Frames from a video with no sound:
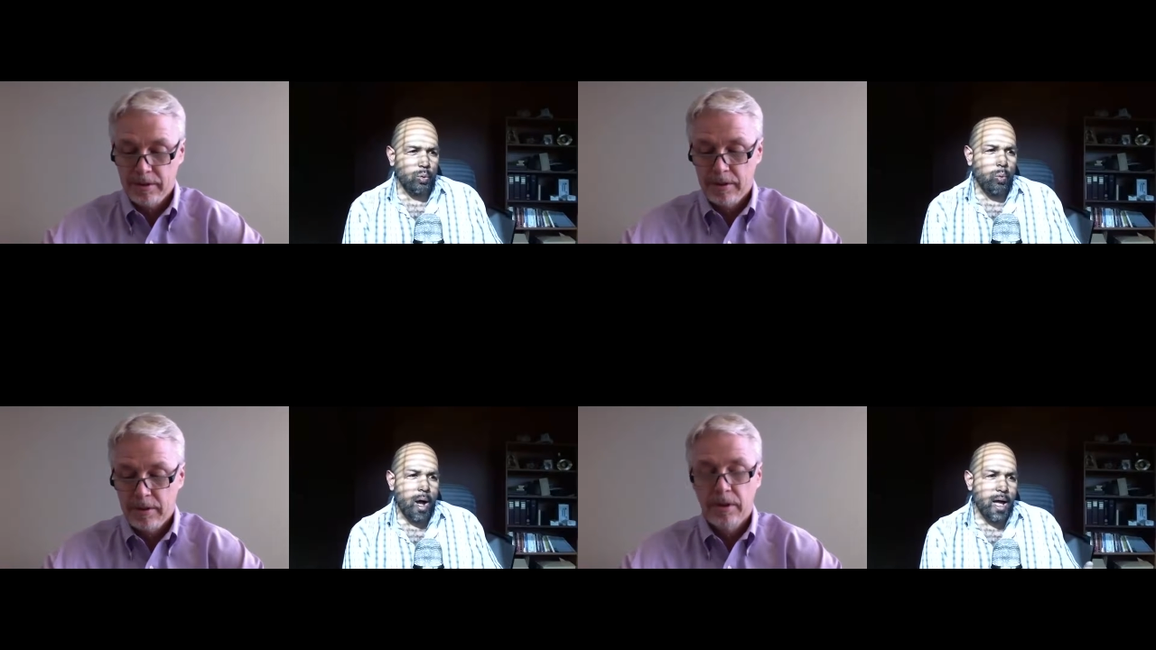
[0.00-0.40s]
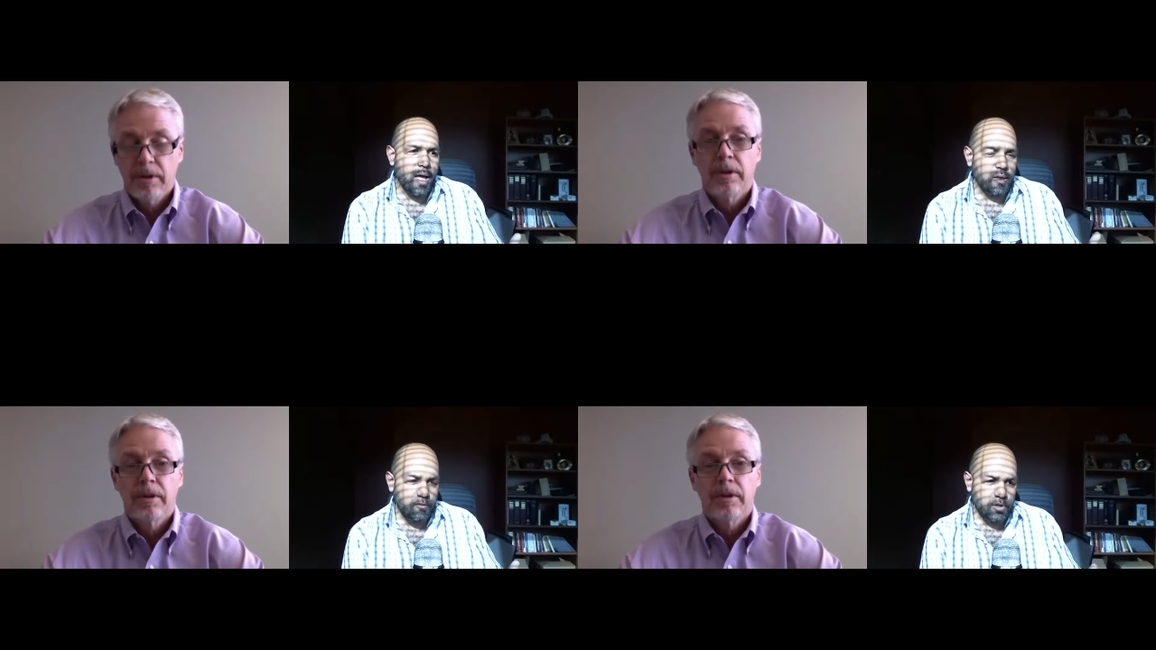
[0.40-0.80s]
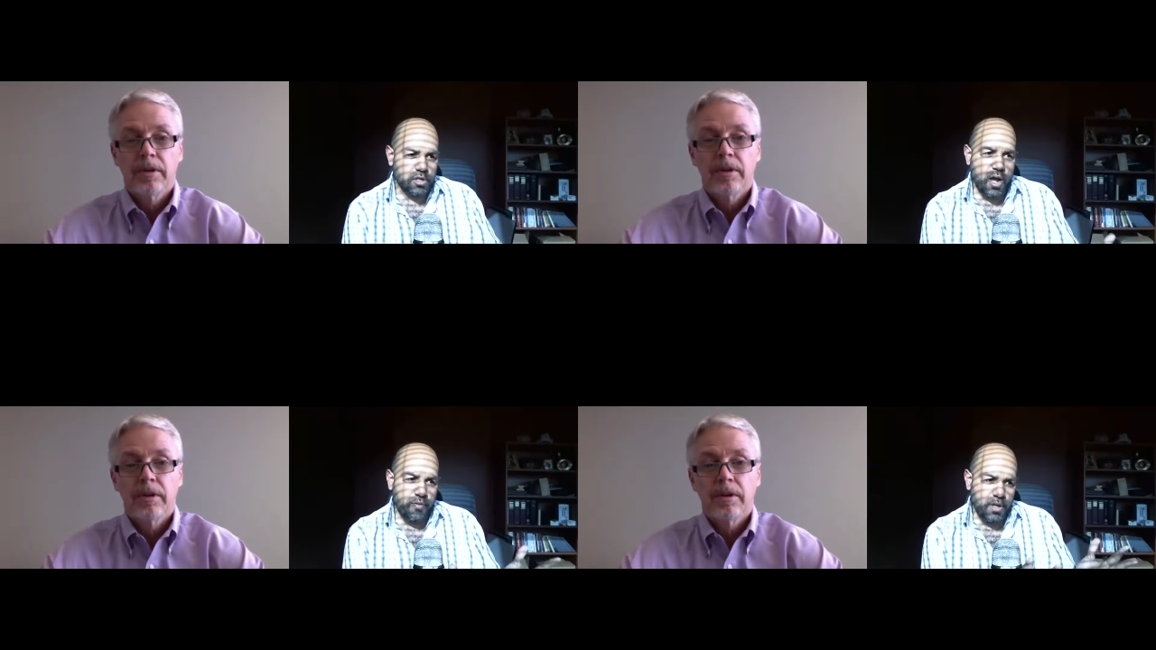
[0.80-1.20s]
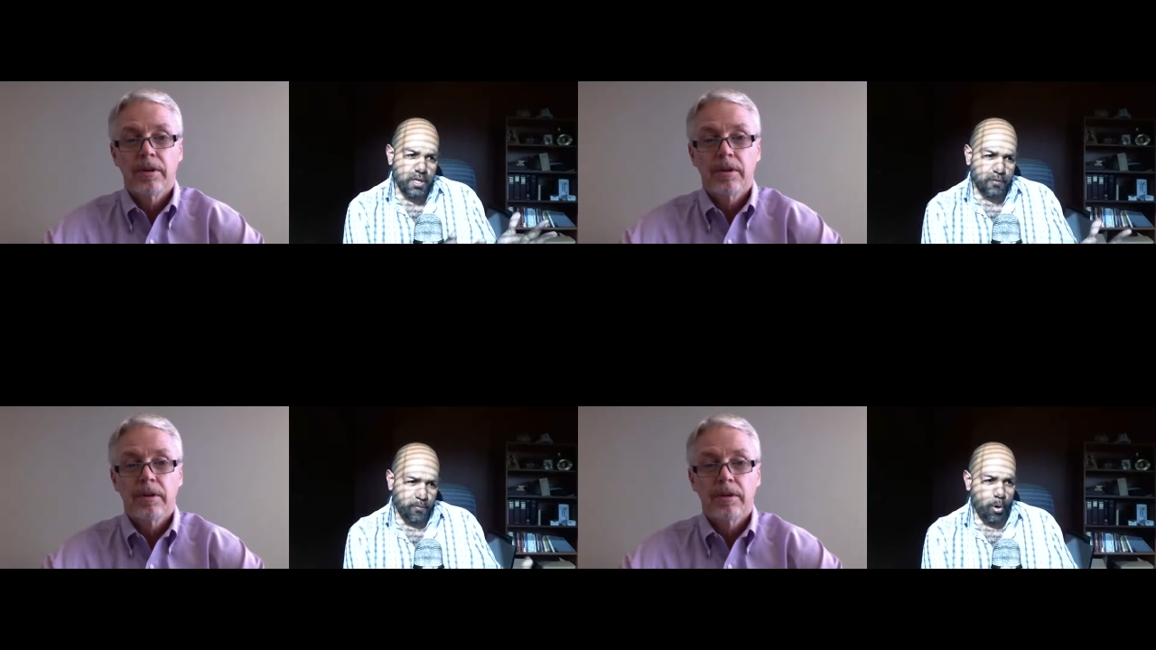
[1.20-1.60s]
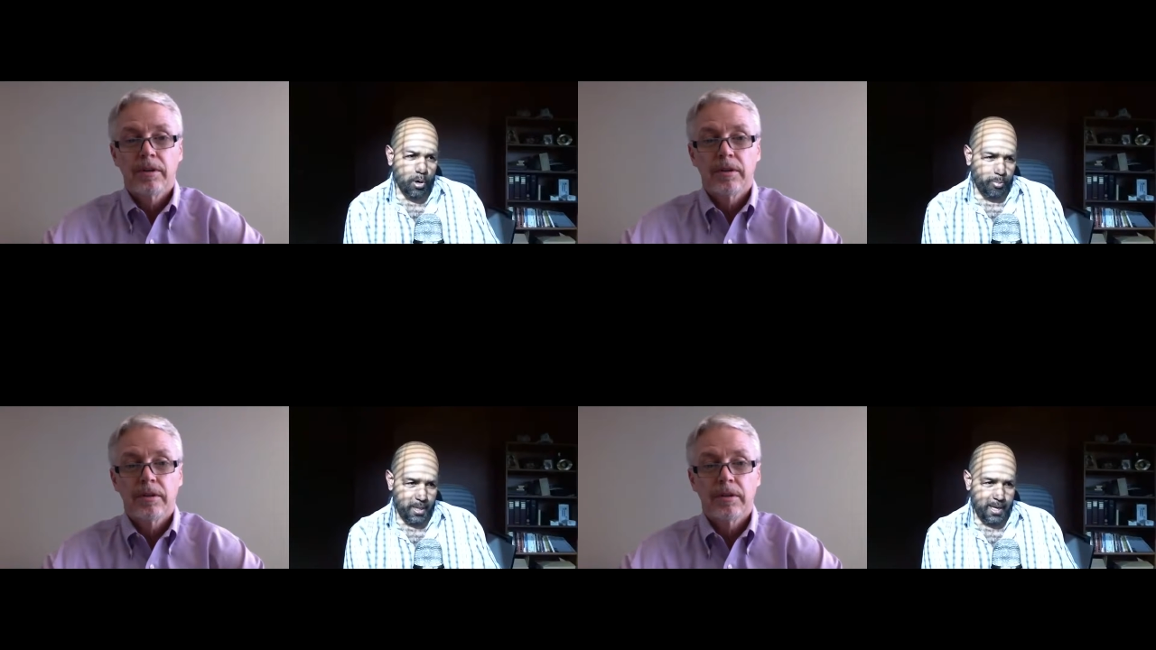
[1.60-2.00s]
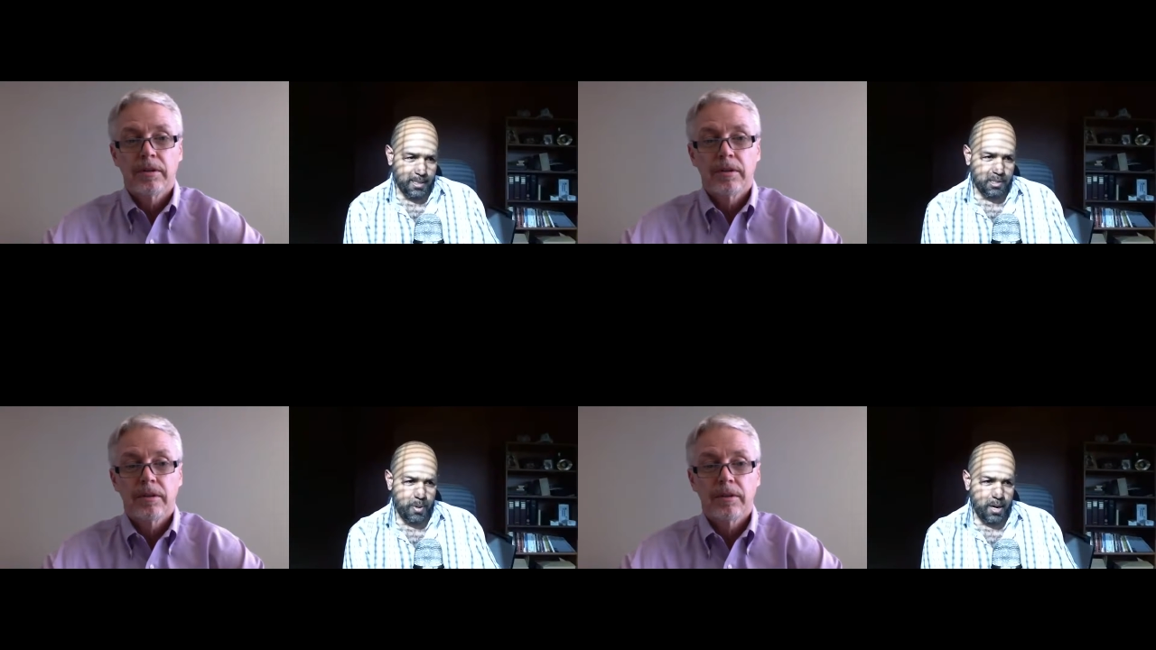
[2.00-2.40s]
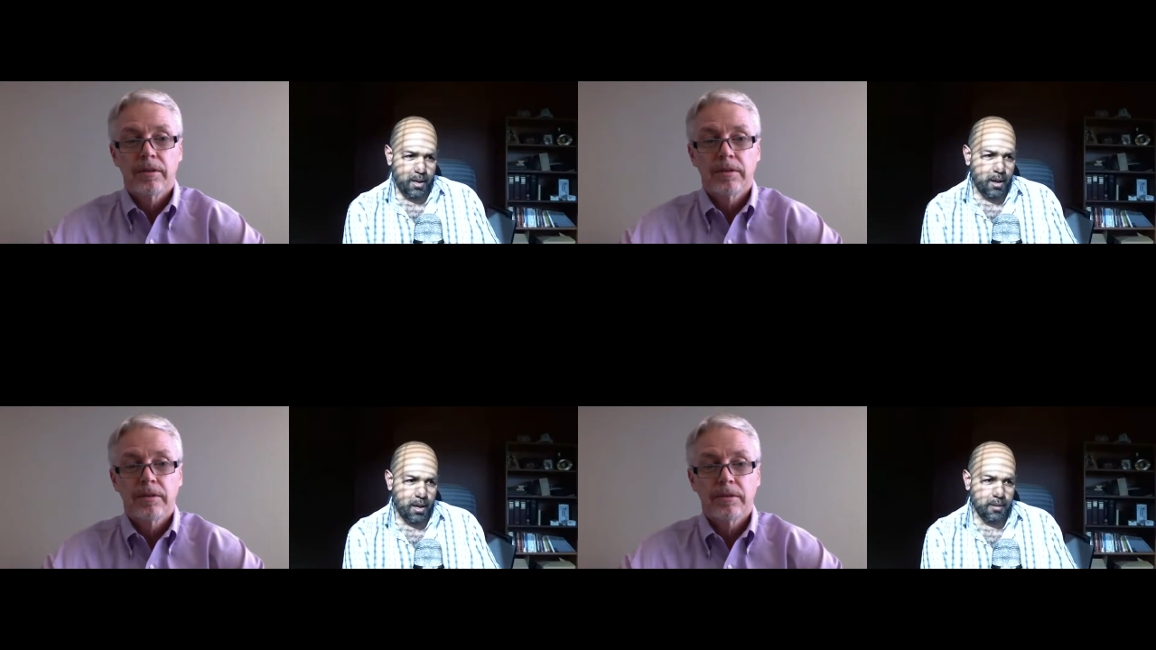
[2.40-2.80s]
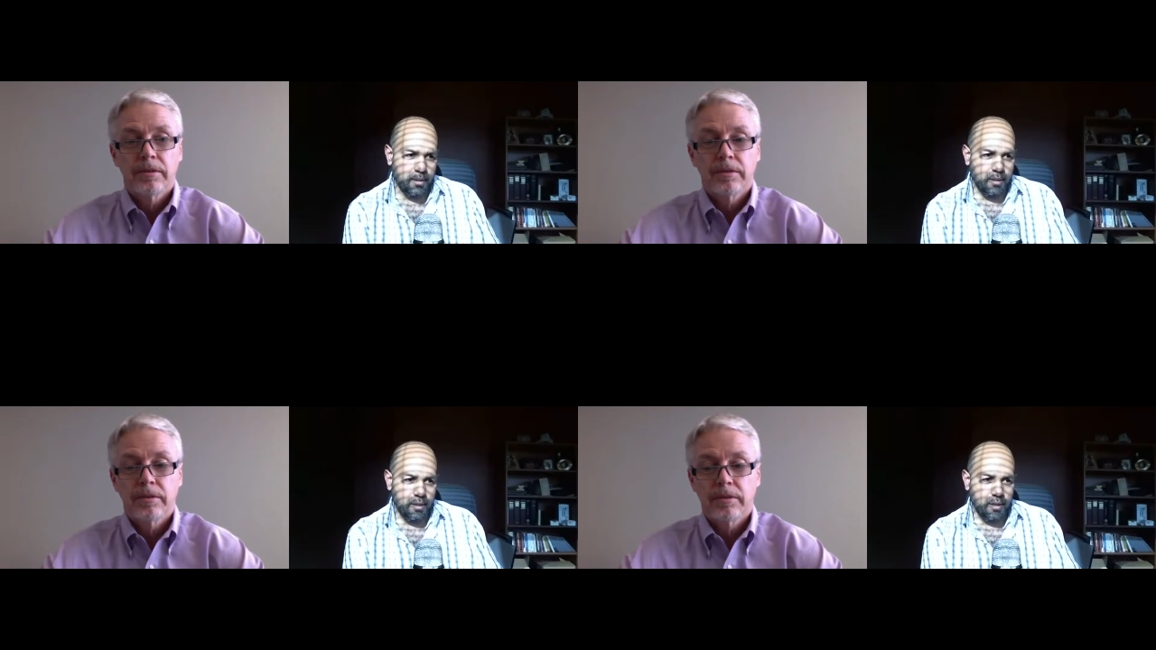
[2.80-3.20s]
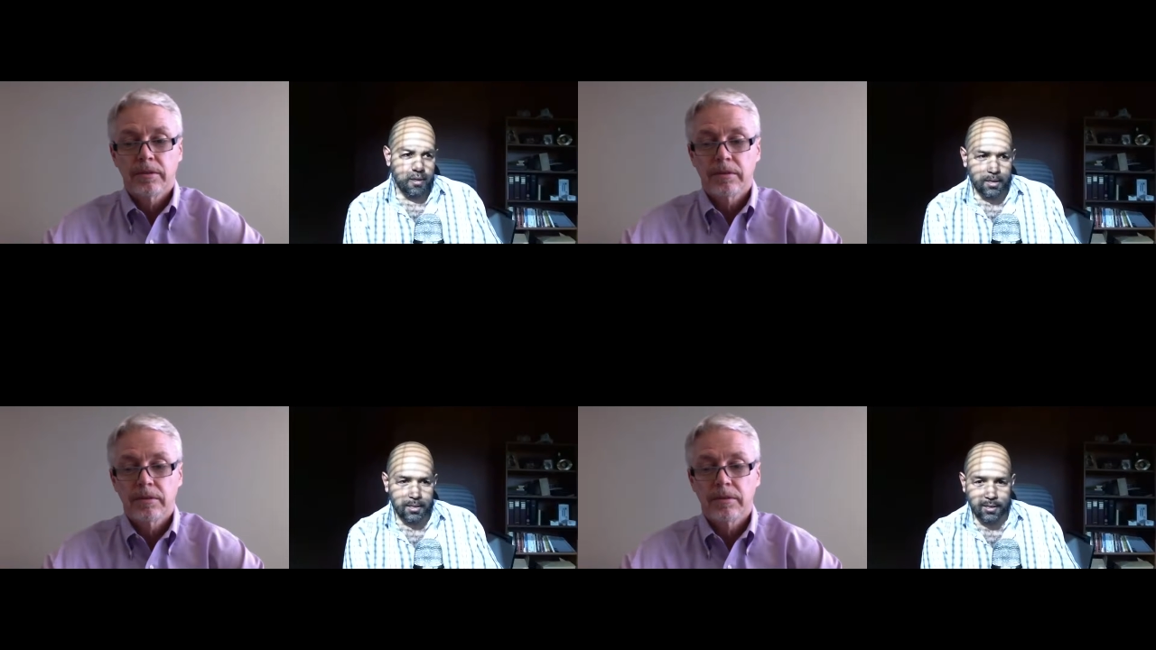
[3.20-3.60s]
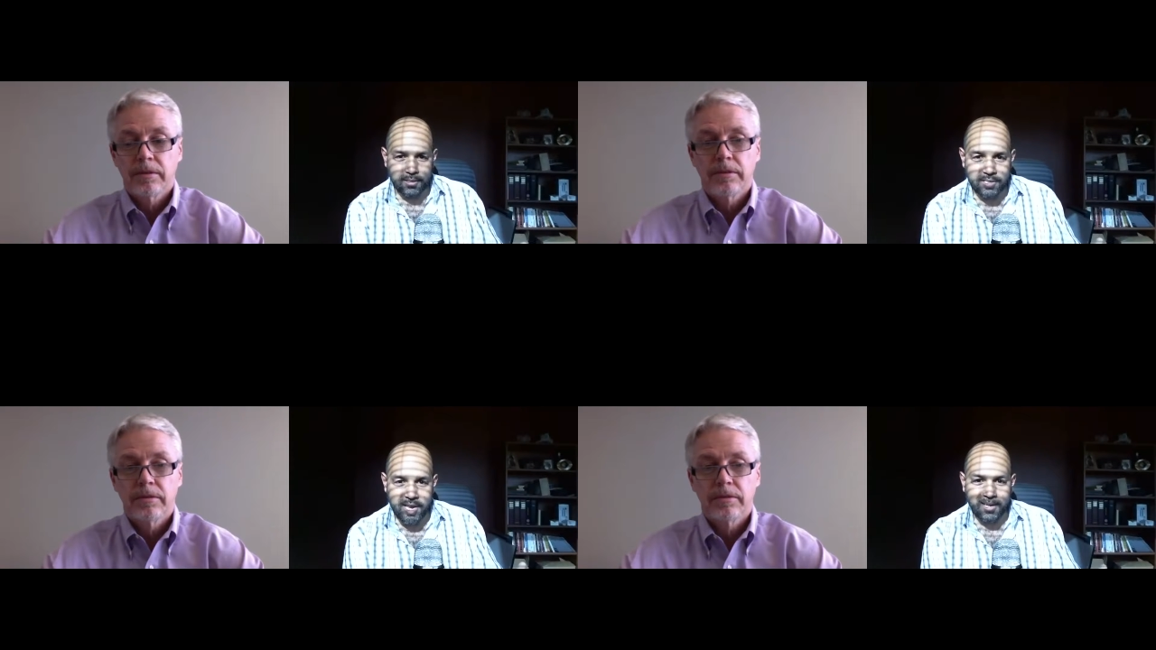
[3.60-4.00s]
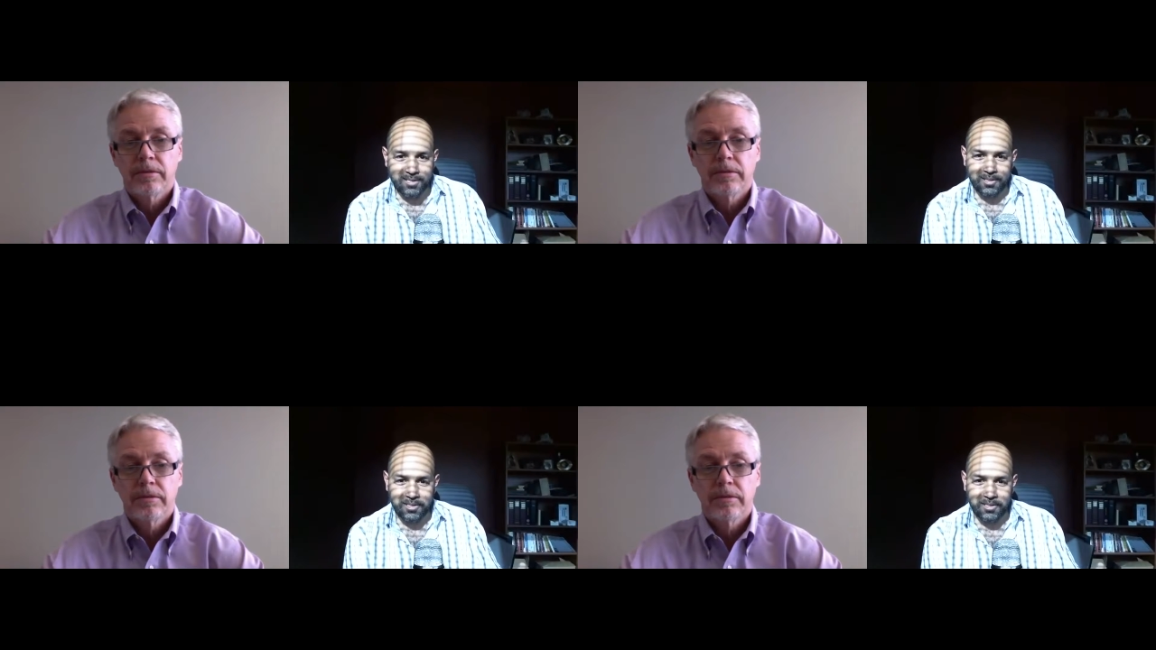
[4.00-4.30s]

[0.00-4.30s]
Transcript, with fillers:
Speaker 1: why you've just got these four plates spinning on on, on sticks on